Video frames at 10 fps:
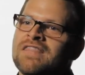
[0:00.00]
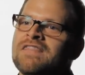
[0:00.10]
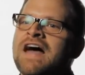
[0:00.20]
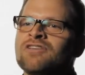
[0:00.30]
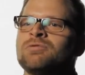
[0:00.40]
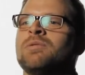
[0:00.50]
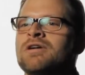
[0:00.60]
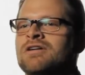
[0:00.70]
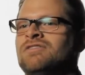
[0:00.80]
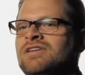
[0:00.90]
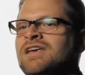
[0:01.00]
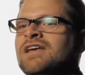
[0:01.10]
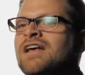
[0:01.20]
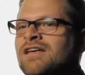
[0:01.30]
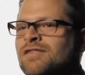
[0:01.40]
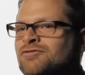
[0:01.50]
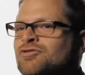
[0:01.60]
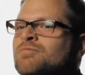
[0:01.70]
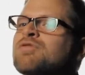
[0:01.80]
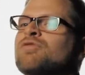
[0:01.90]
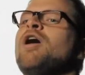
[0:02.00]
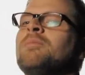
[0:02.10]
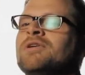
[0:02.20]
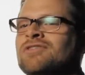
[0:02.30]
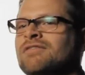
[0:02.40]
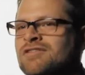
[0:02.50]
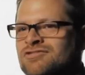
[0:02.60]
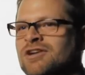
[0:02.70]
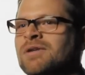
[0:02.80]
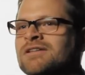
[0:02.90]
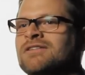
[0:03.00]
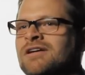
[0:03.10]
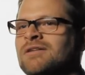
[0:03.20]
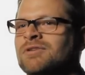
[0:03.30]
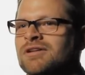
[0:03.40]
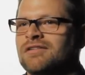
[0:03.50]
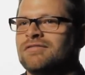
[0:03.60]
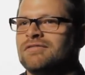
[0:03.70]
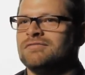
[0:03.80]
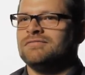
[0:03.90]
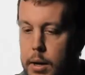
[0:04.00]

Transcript: That's where we're going to see the true promise of the share button come to life.